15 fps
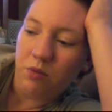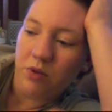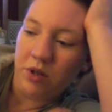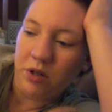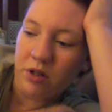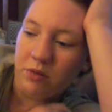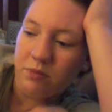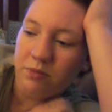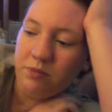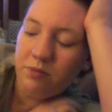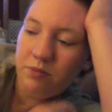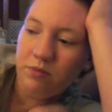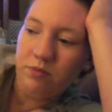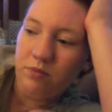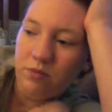we're,
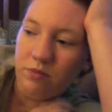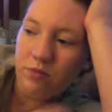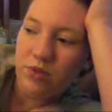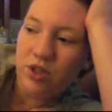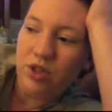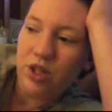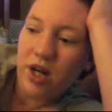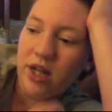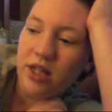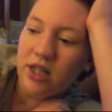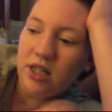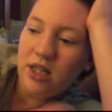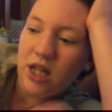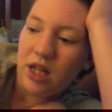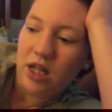we're trying
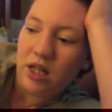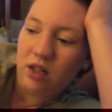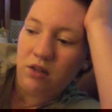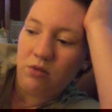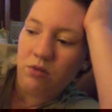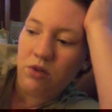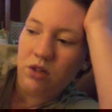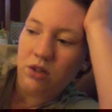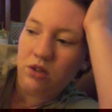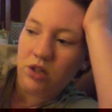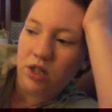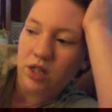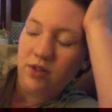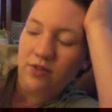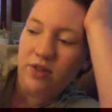to take, we're
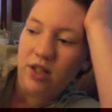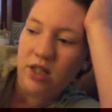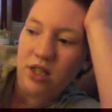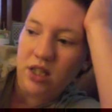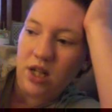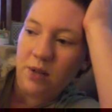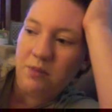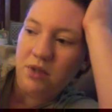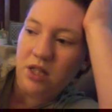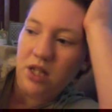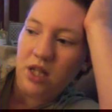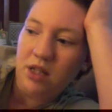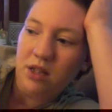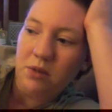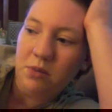trying to find the time to
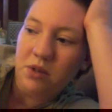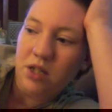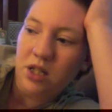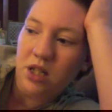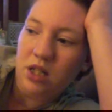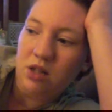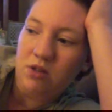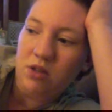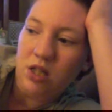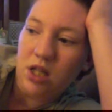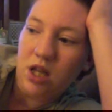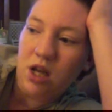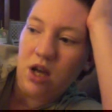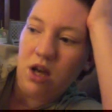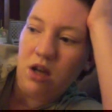take Liberty to go
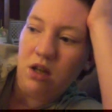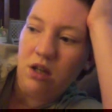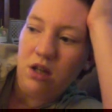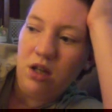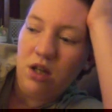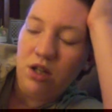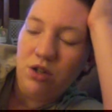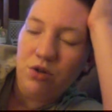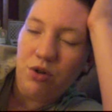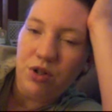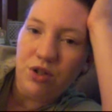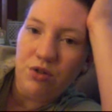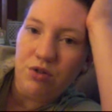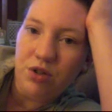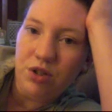see uh,
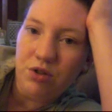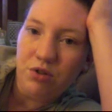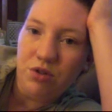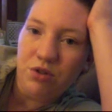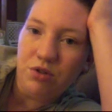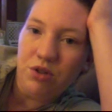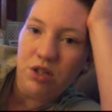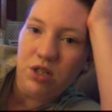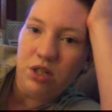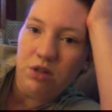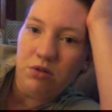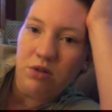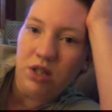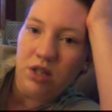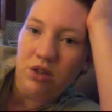Toy Story, Toy Story
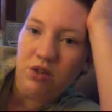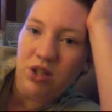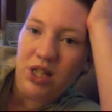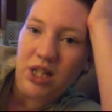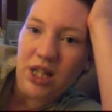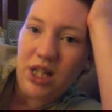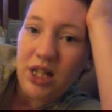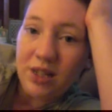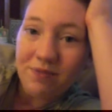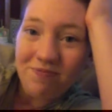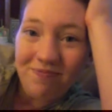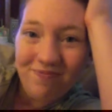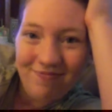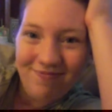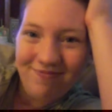two, in three D.
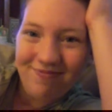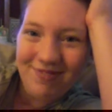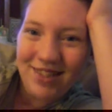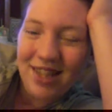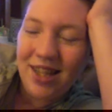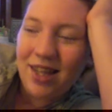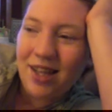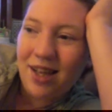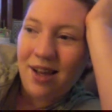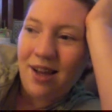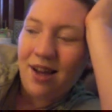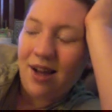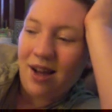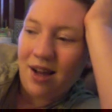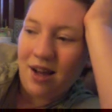
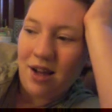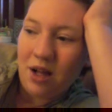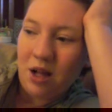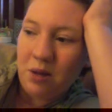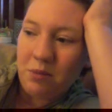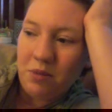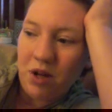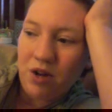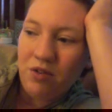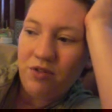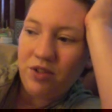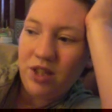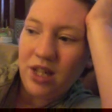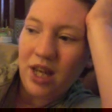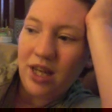Um,
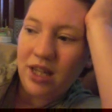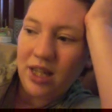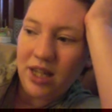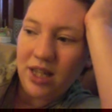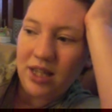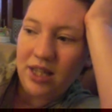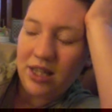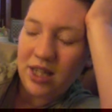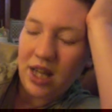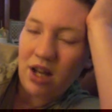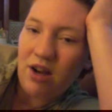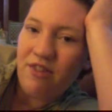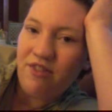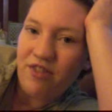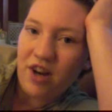hopefully I can get the day
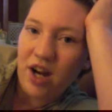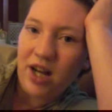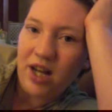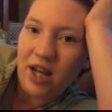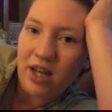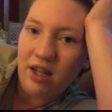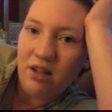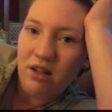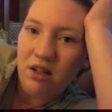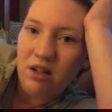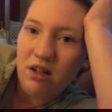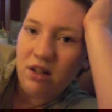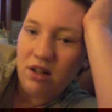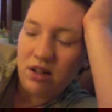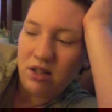off Friday
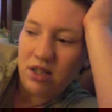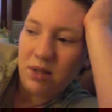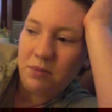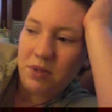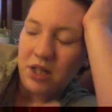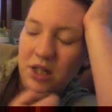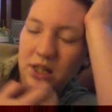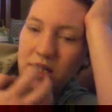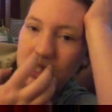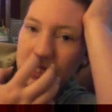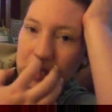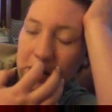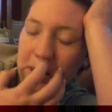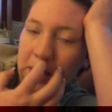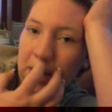or something, because
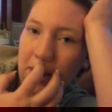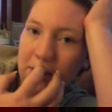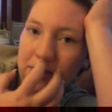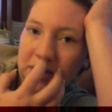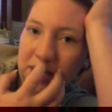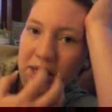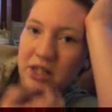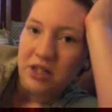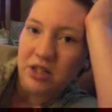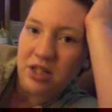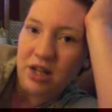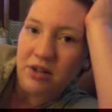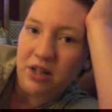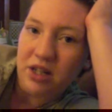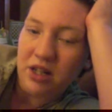it's already on theaters
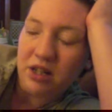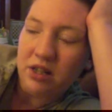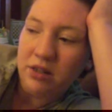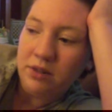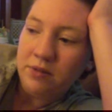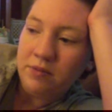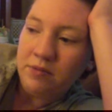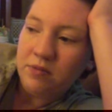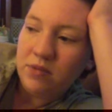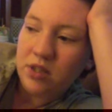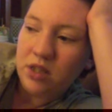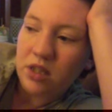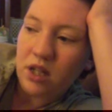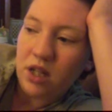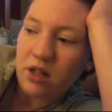out here.
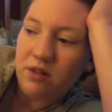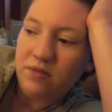So,